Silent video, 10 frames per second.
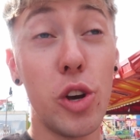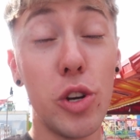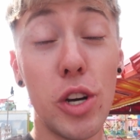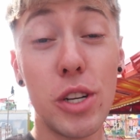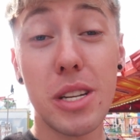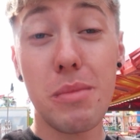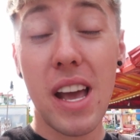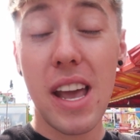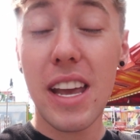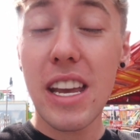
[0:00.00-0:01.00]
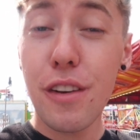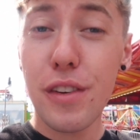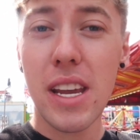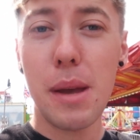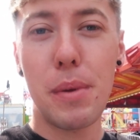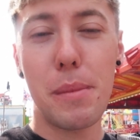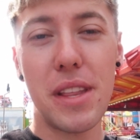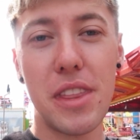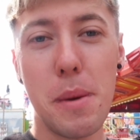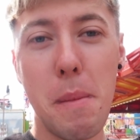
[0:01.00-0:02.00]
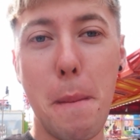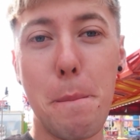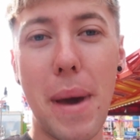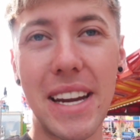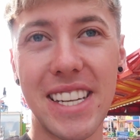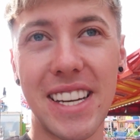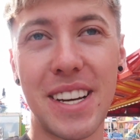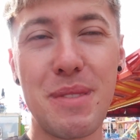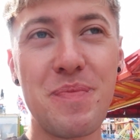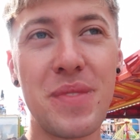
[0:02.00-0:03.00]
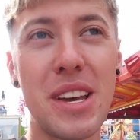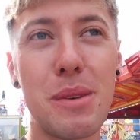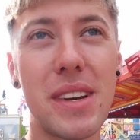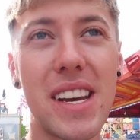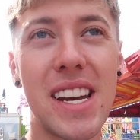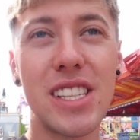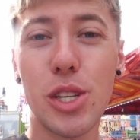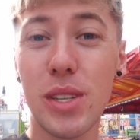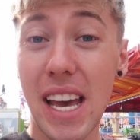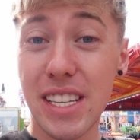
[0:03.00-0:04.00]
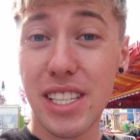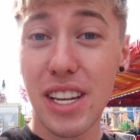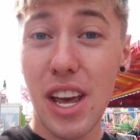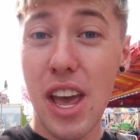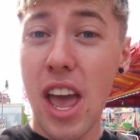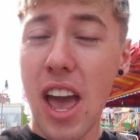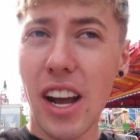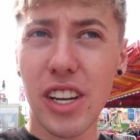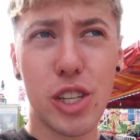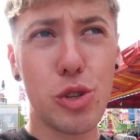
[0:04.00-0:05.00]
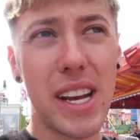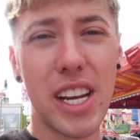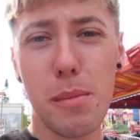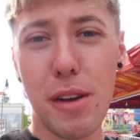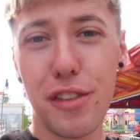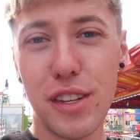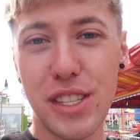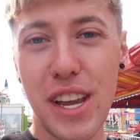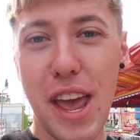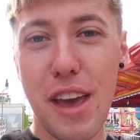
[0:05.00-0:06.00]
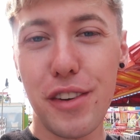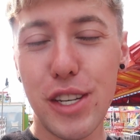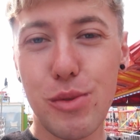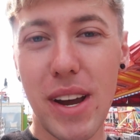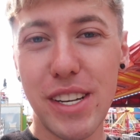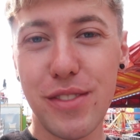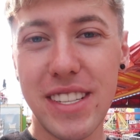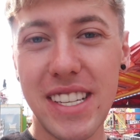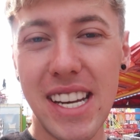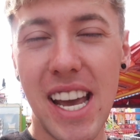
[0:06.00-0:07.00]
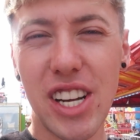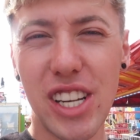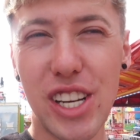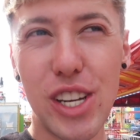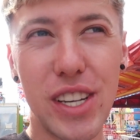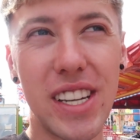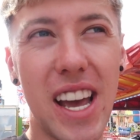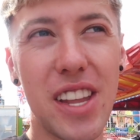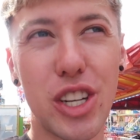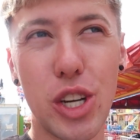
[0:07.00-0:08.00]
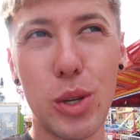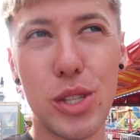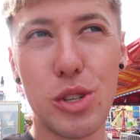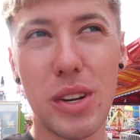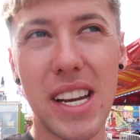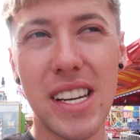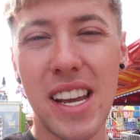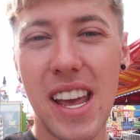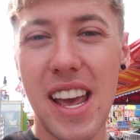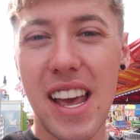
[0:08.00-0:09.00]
Who knows, they might even implement them better. But so yes, I'm going to try and get on my first ride of the day. I'm going to look at the ghost train.